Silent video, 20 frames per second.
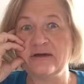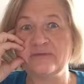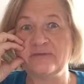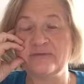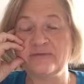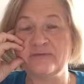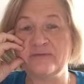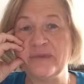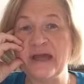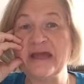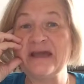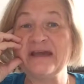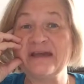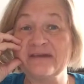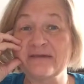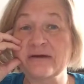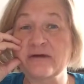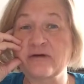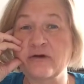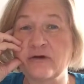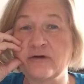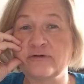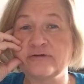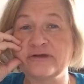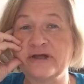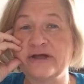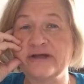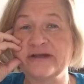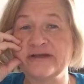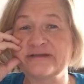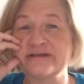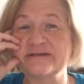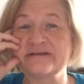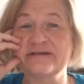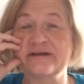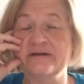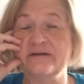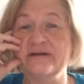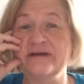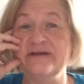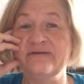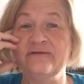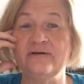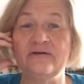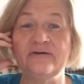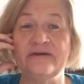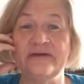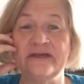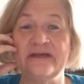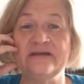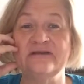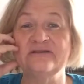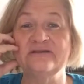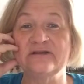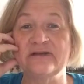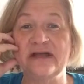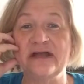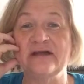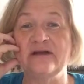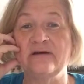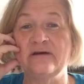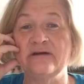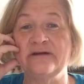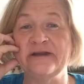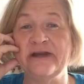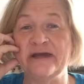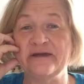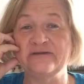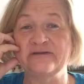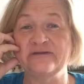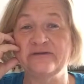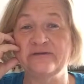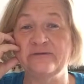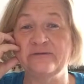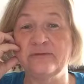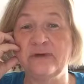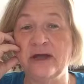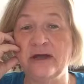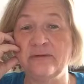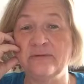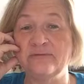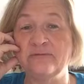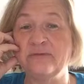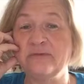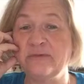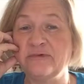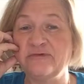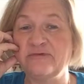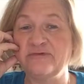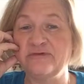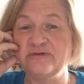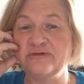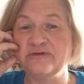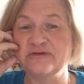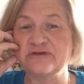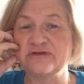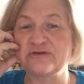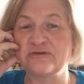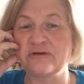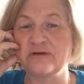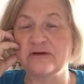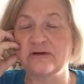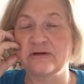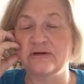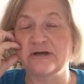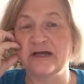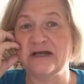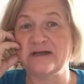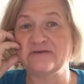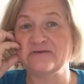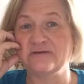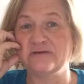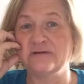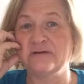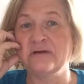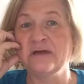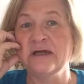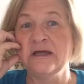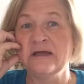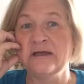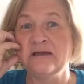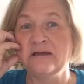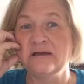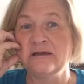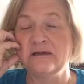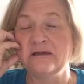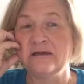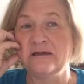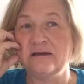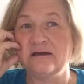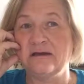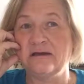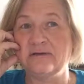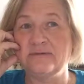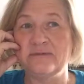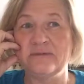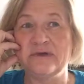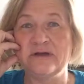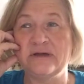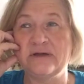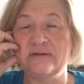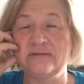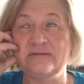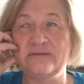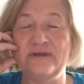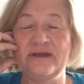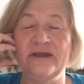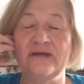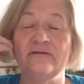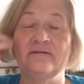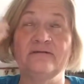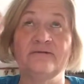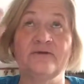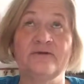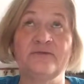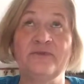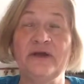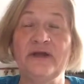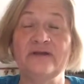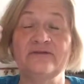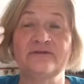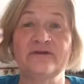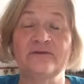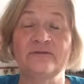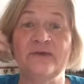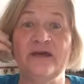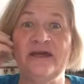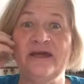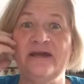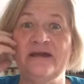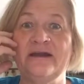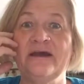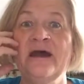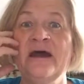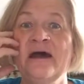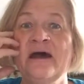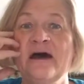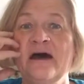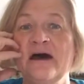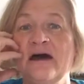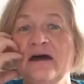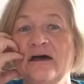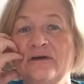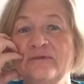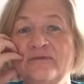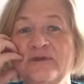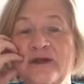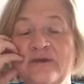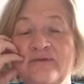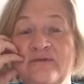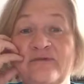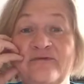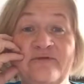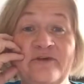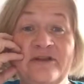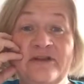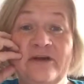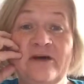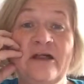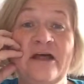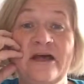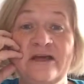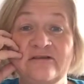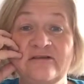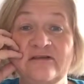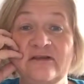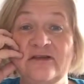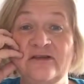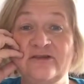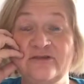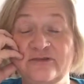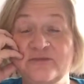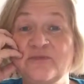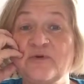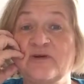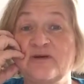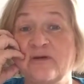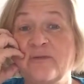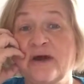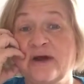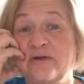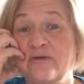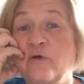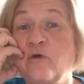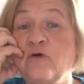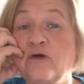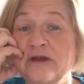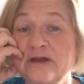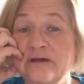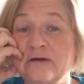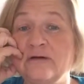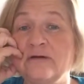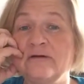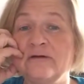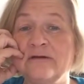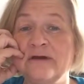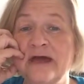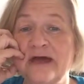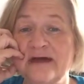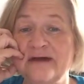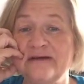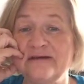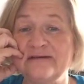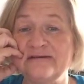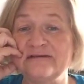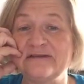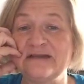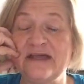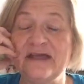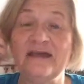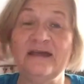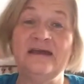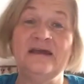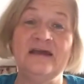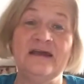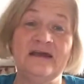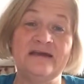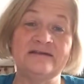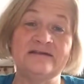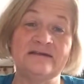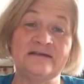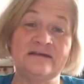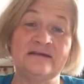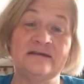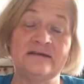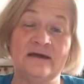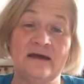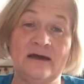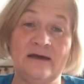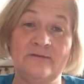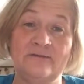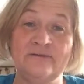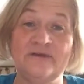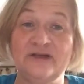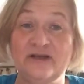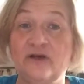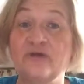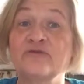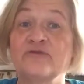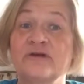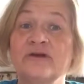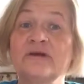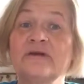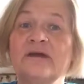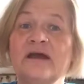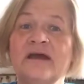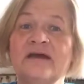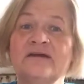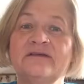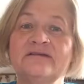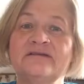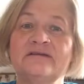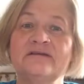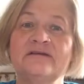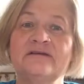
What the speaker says: making their own, not necessarily even going into like a natural food store or natural, I'm hearing the word pantry in my head, type of, but they'll actually use bergamot oil as a deodorant, as